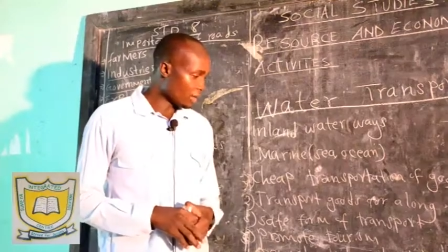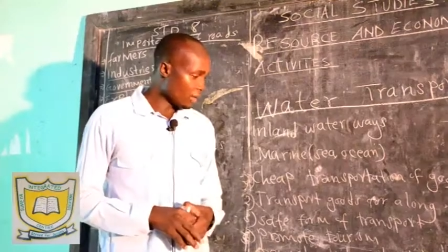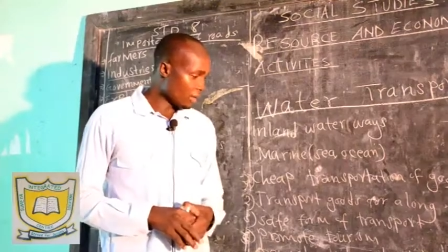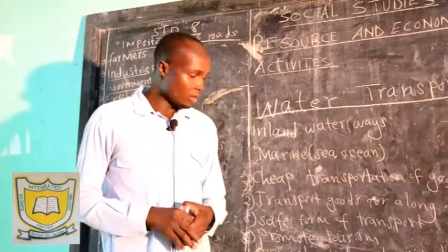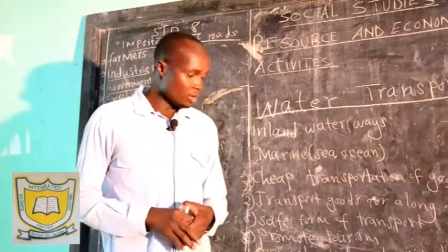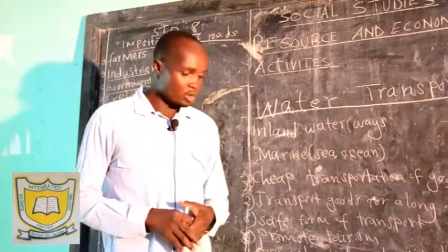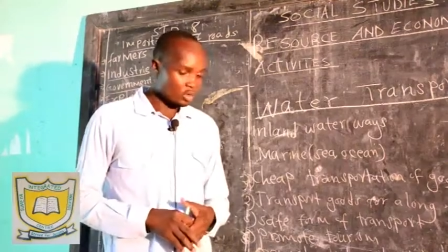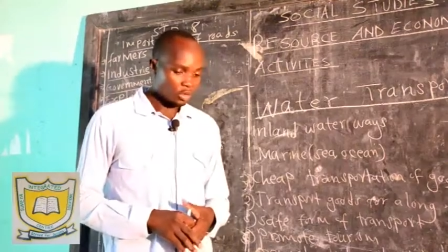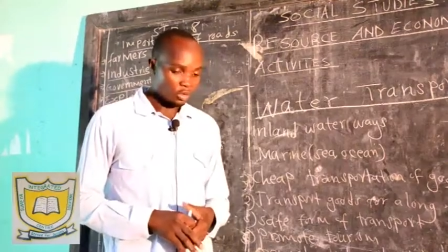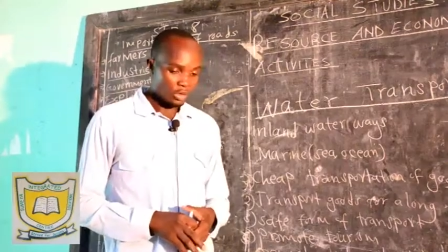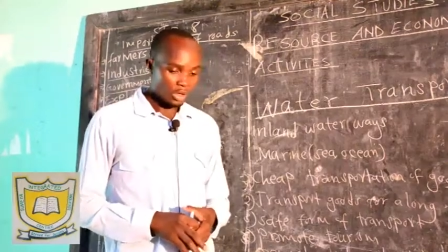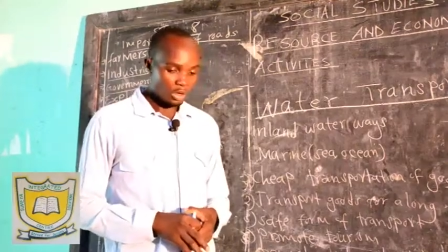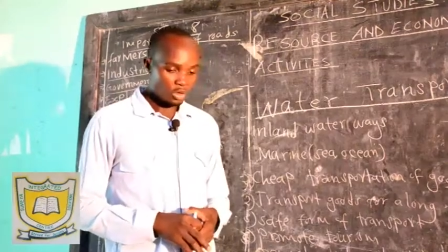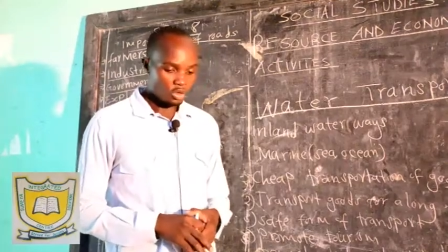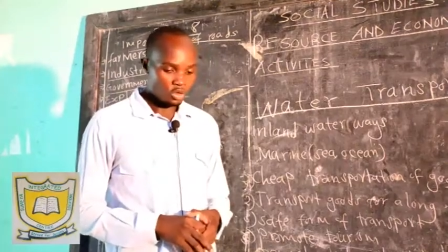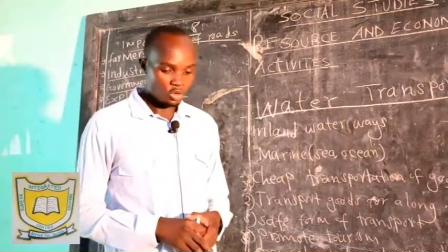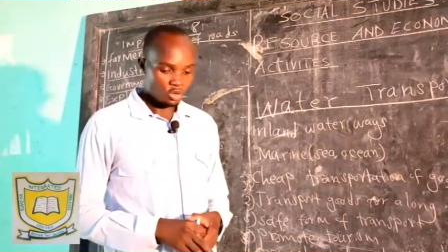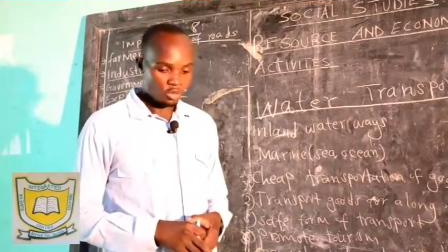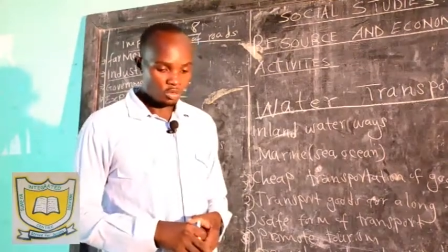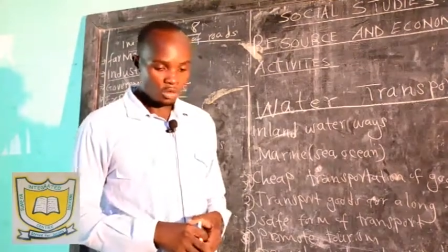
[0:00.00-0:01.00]
So we are
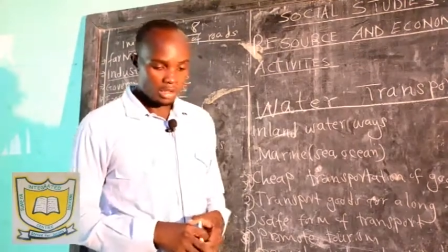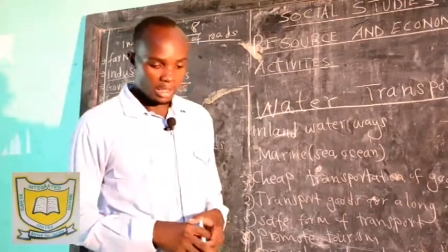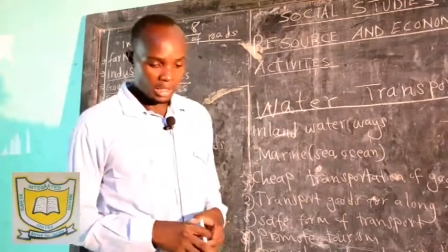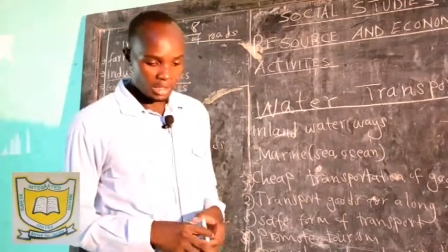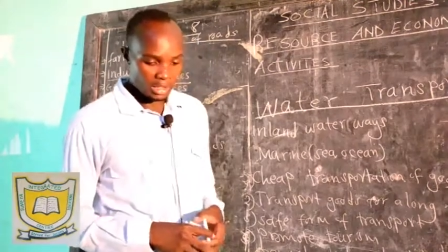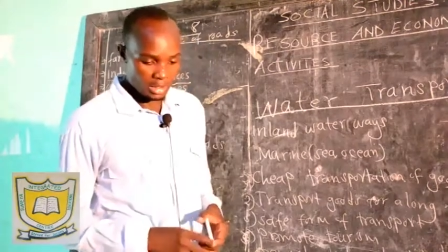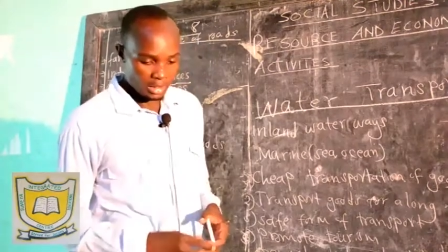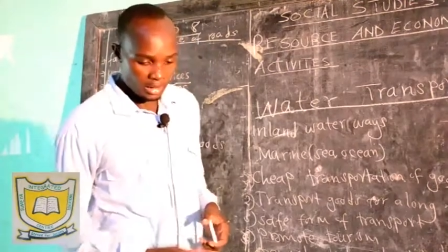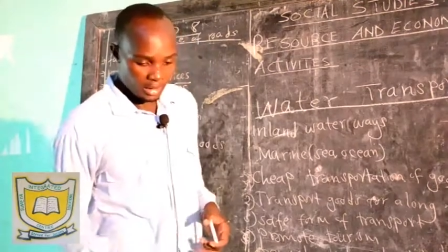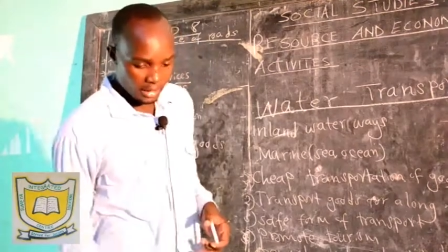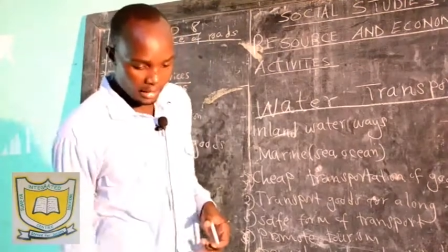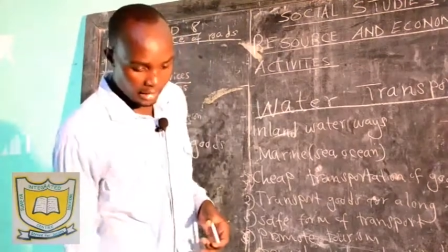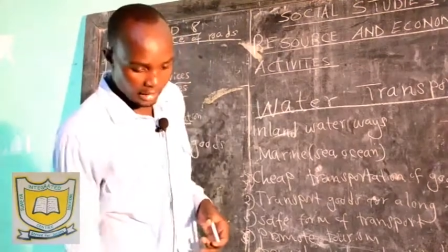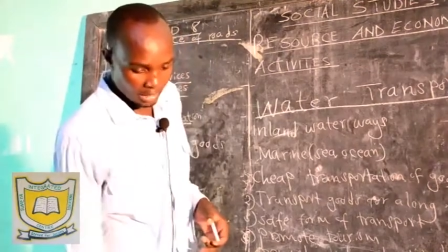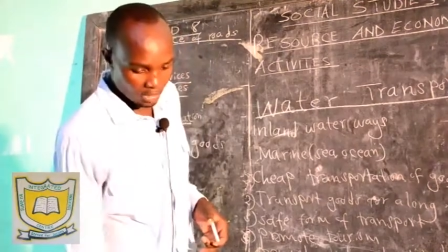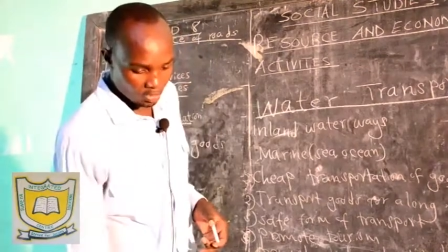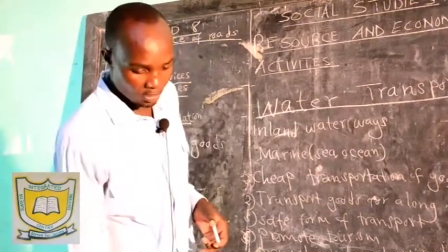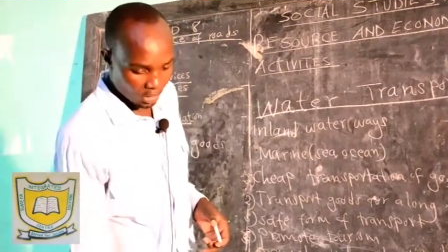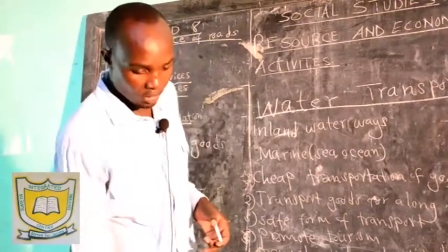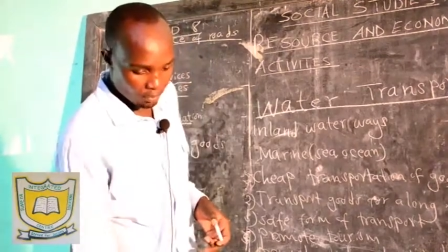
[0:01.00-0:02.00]
going to look at air
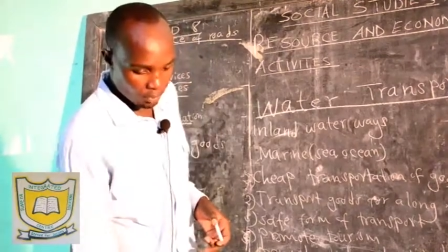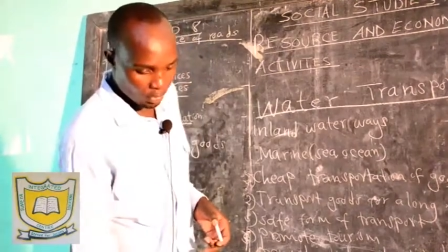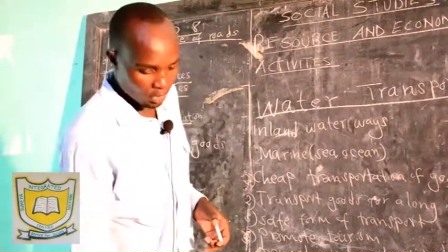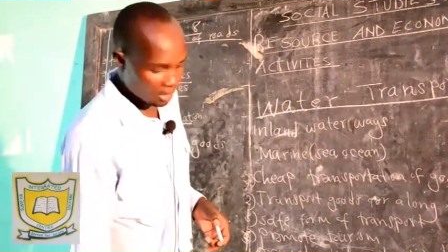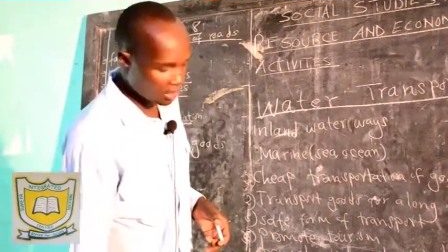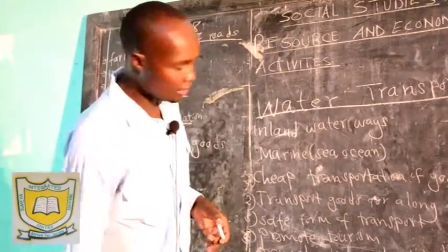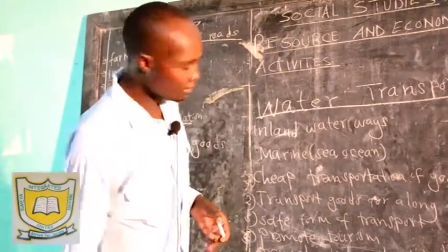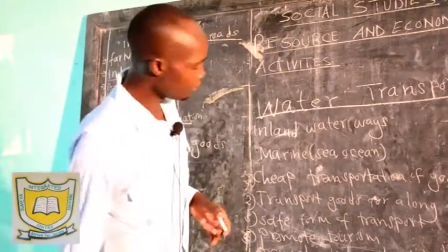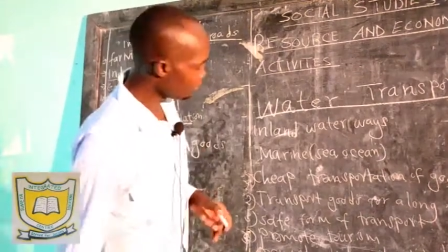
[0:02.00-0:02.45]
transport.